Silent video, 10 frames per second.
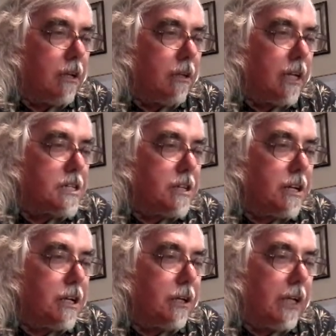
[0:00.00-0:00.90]
Less than a
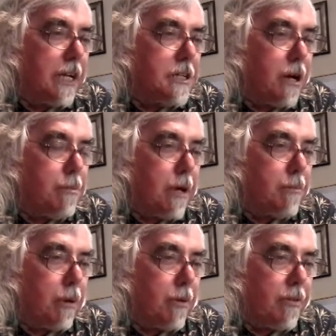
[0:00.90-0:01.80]
year later, I met
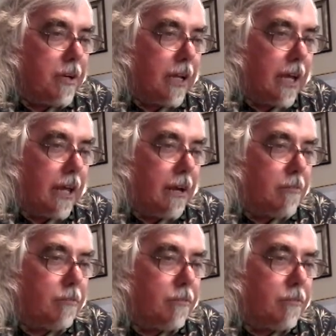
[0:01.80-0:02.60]
my mother again.